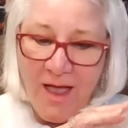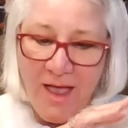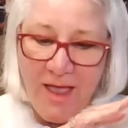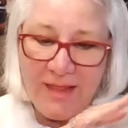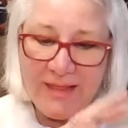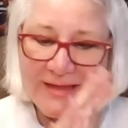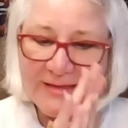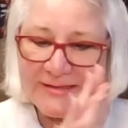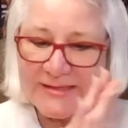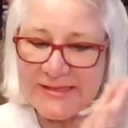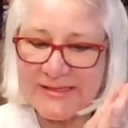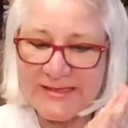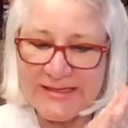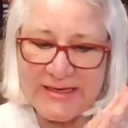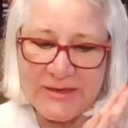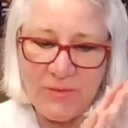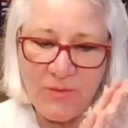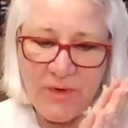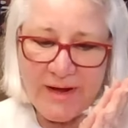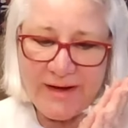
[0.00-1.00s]
Let's
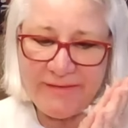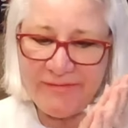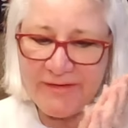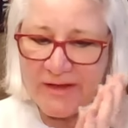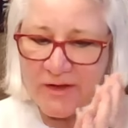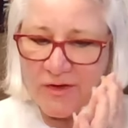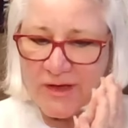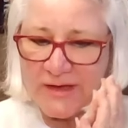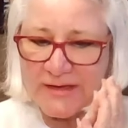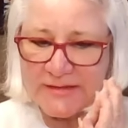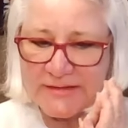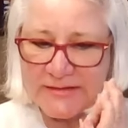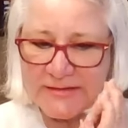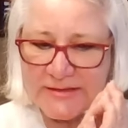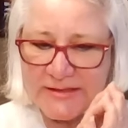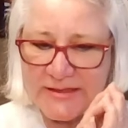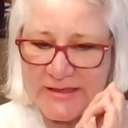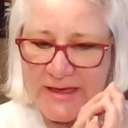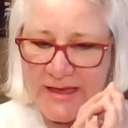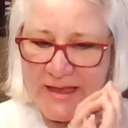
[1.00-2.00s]
see. What have I got
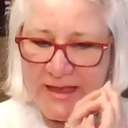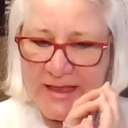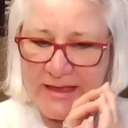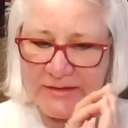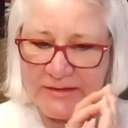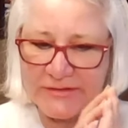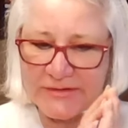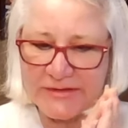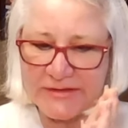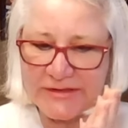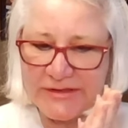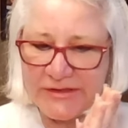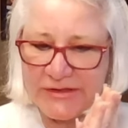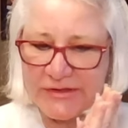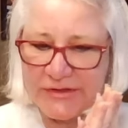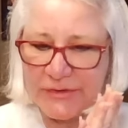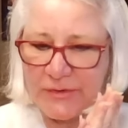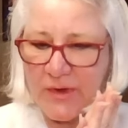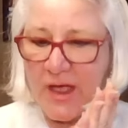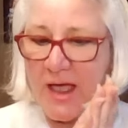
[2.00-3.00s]
else to
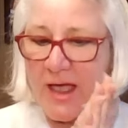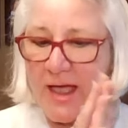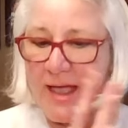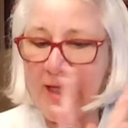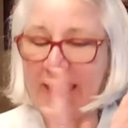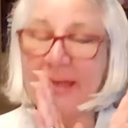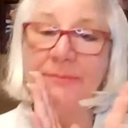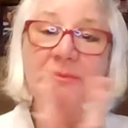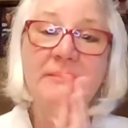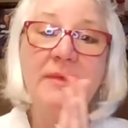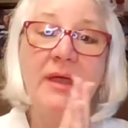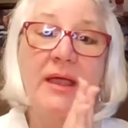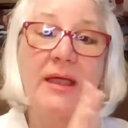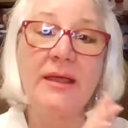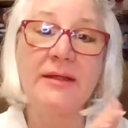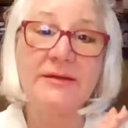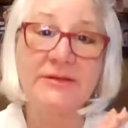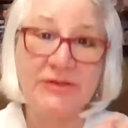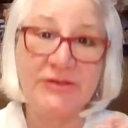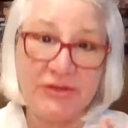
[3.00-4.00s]
do? I am
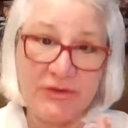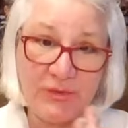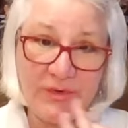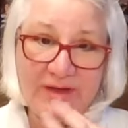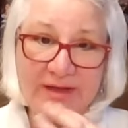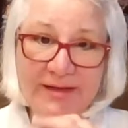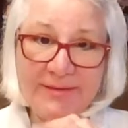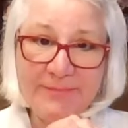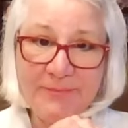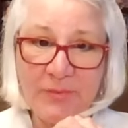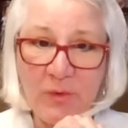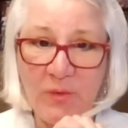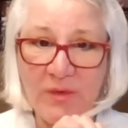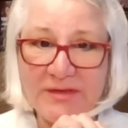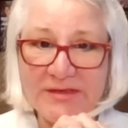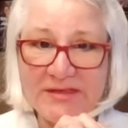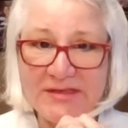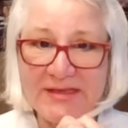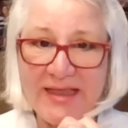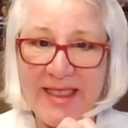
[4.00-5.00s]
doing,
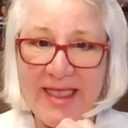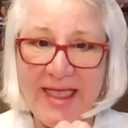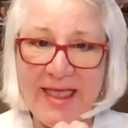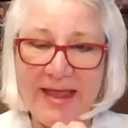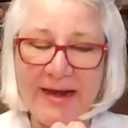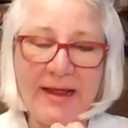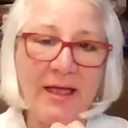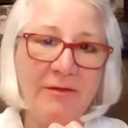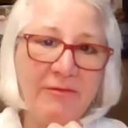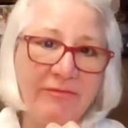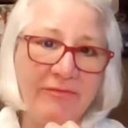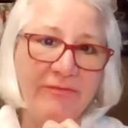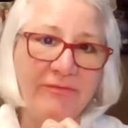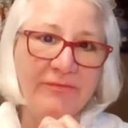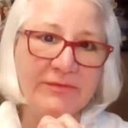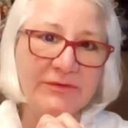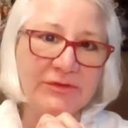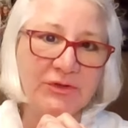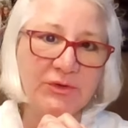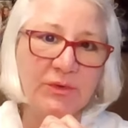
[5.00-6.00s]
once again, I'm
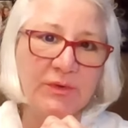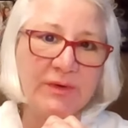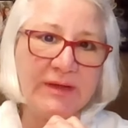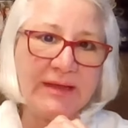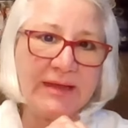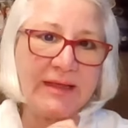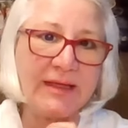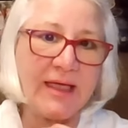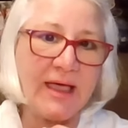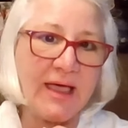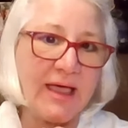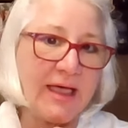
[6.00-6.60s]
doing